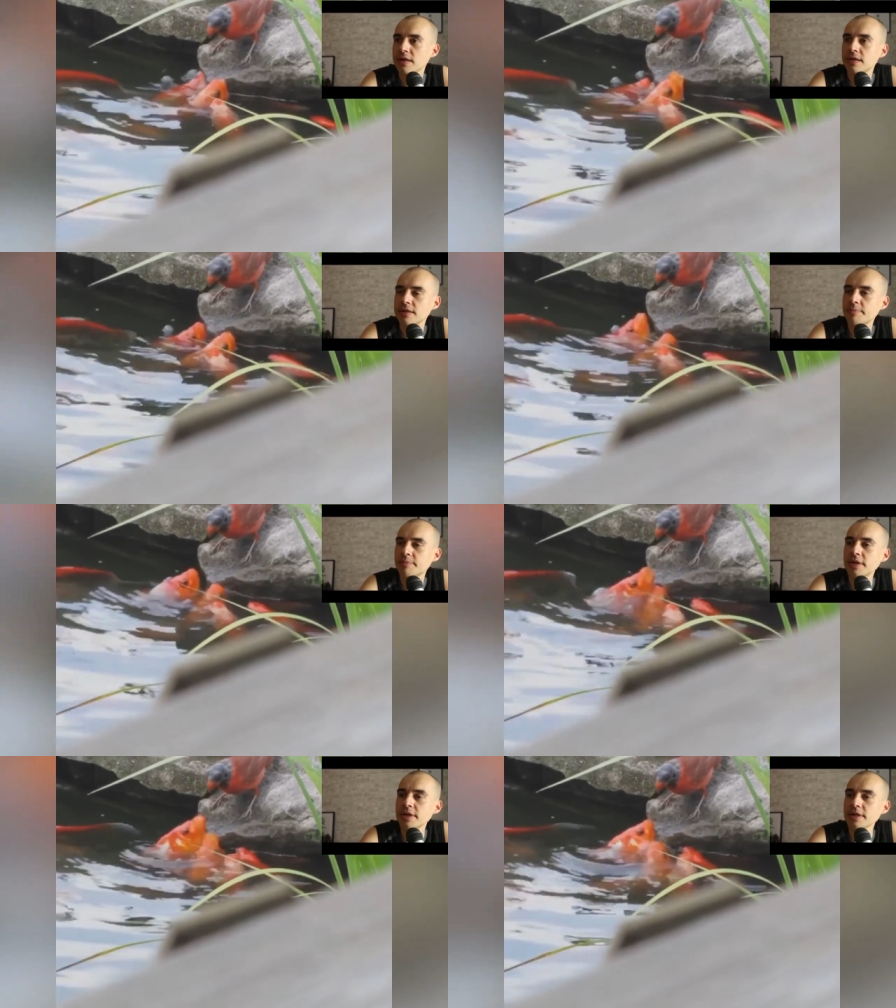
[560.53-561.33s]
The
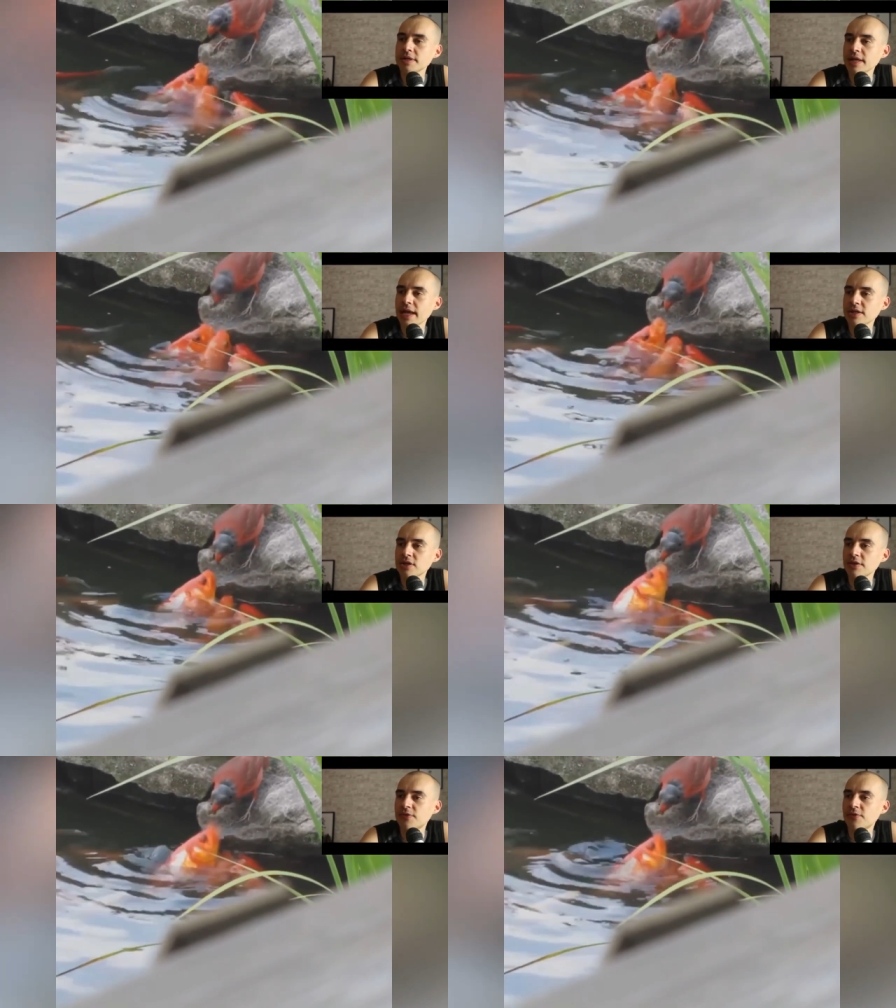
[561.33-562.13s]
bird is
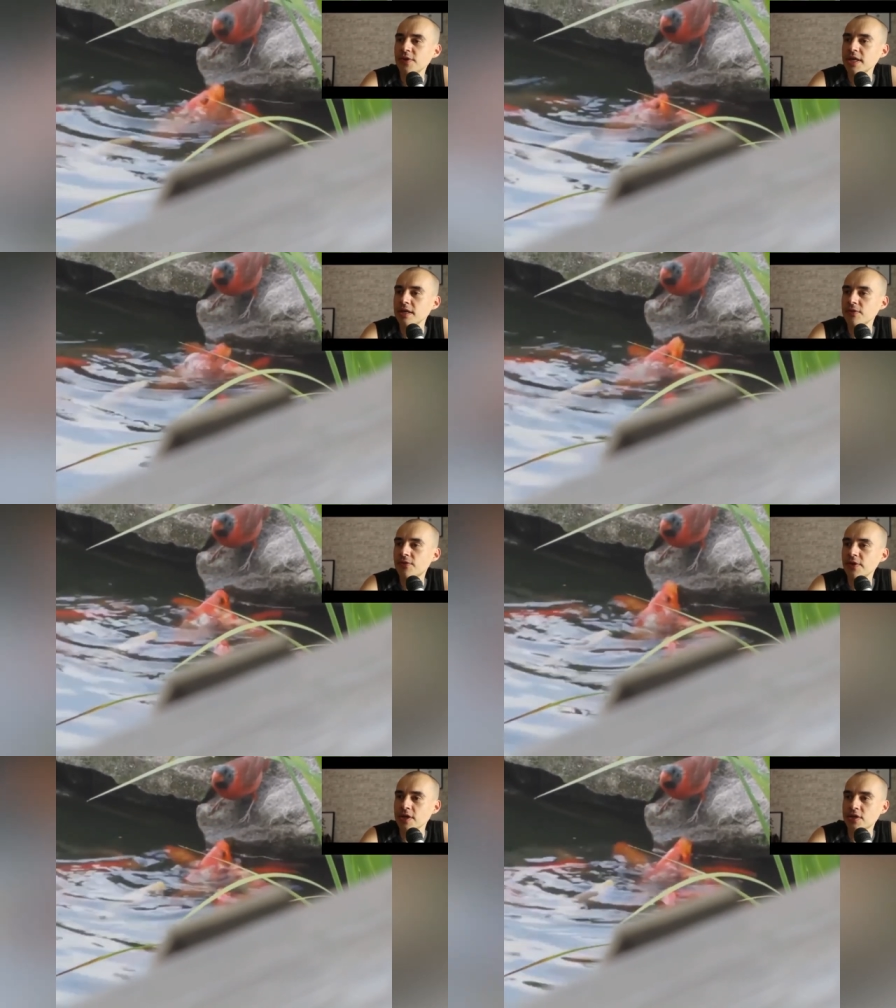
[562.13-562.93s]
actually feeding the
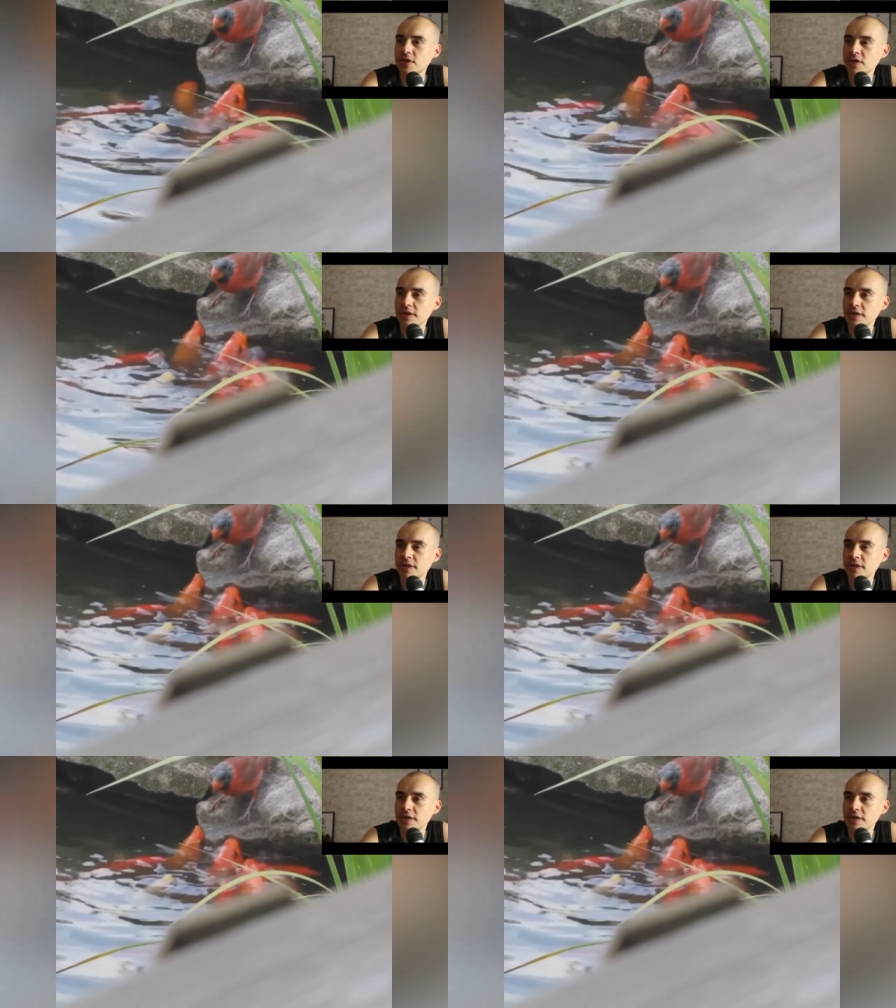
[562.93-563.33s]
fish.